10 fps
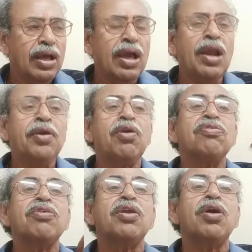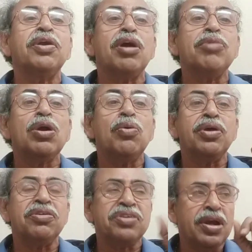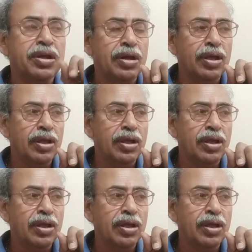electrons are not coming out instantly.